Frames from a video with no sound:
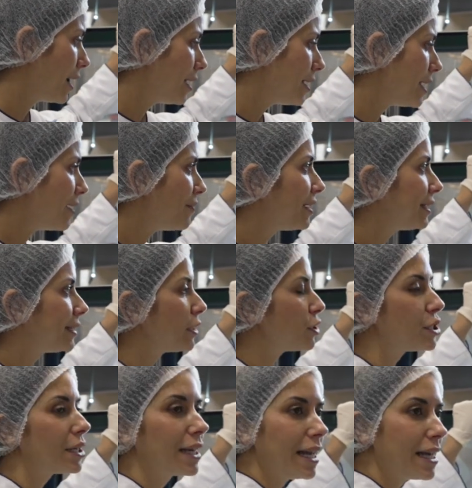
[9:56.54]
Never touch
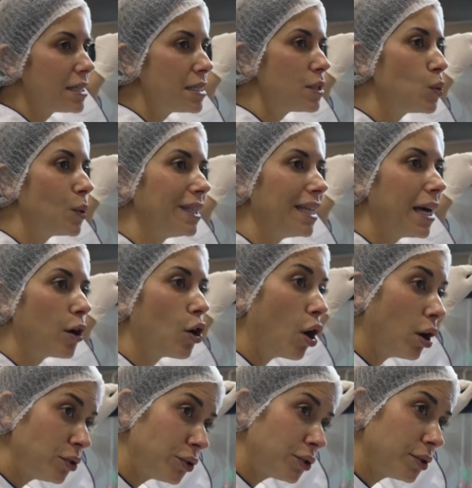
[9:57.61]
the glasses when they are
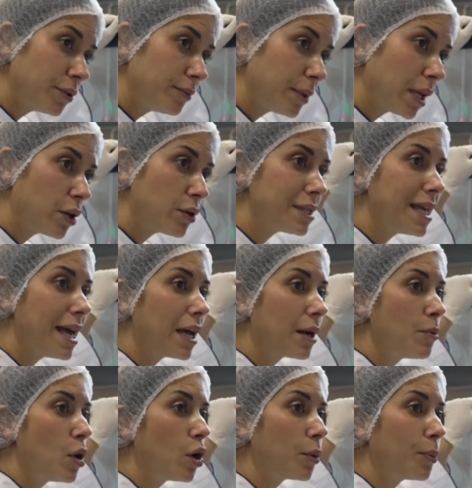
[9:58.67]
hot, because they are
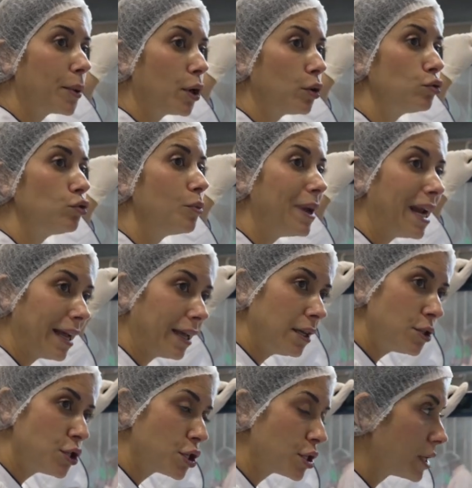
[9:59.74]
more prone to
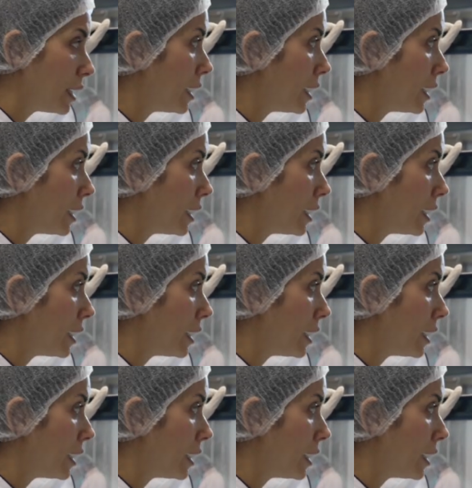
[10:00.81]
breakage.